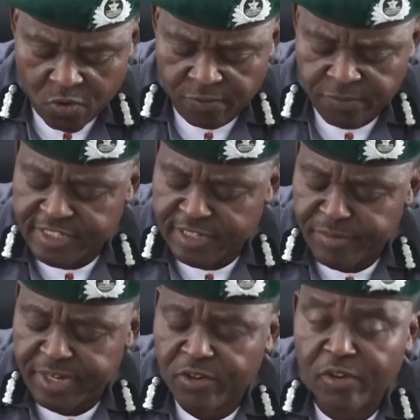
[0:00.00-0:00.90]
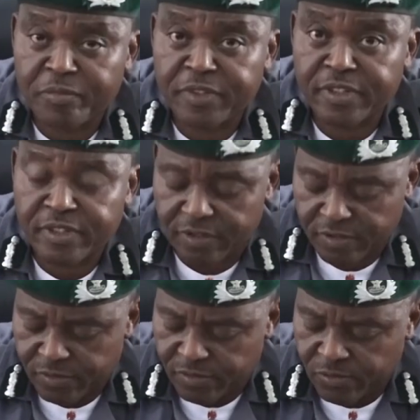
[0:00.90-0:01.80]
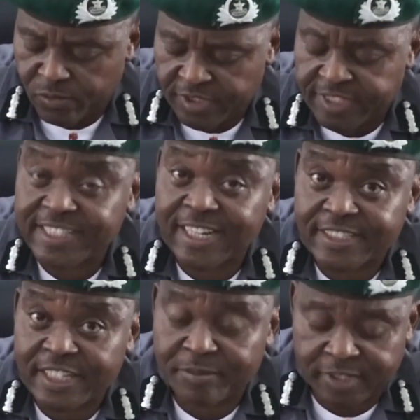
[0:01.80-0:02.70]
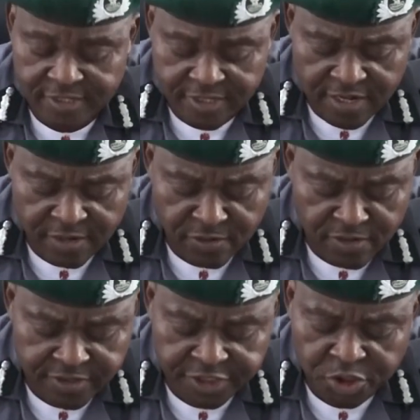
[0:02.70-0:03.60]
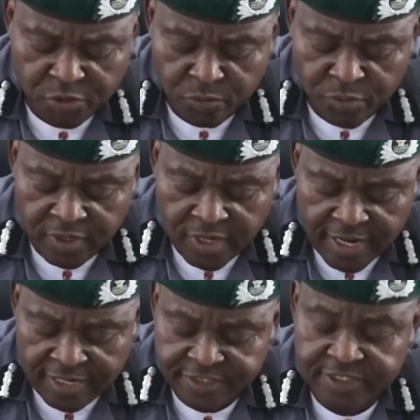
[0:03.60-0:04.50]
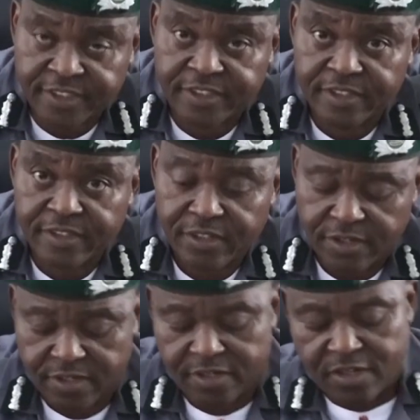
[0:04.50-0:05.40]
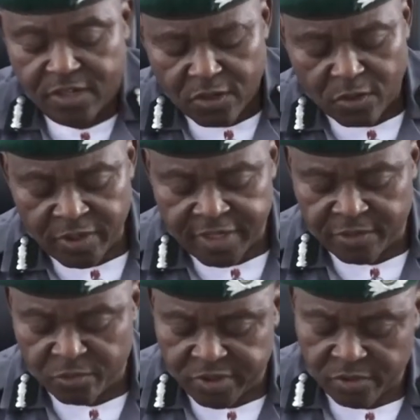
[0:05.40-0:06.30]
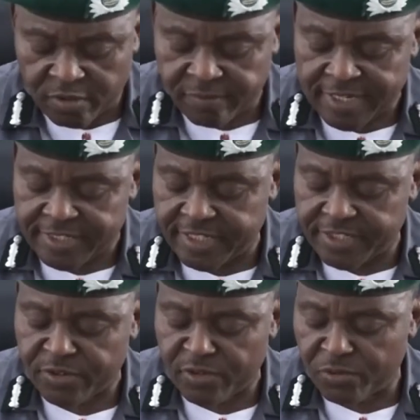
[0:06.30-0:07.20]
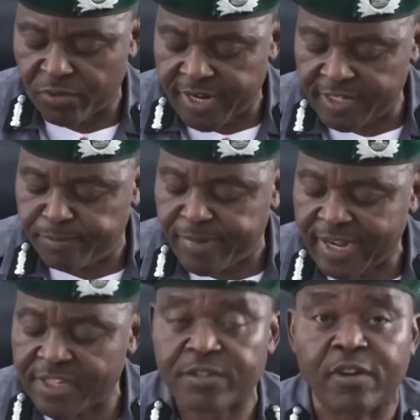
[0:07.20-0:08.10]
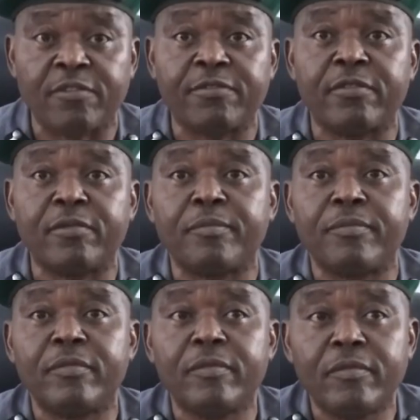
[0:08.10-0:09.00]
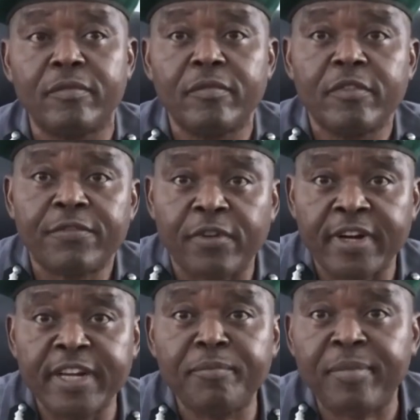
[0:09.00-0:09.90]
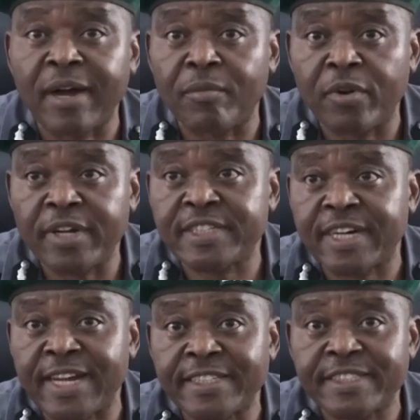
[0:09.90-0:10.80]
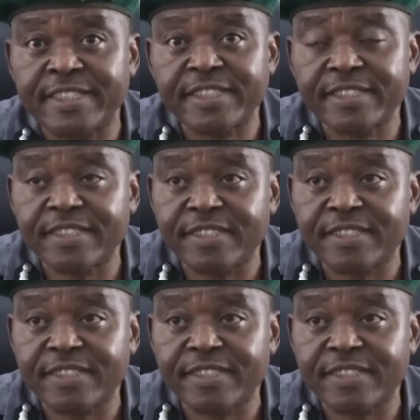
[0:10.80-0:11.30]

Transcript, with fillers: of the cement company was intercepted along Ijeun border axis, loaded with over six hundred bags of foreign parboiled rice.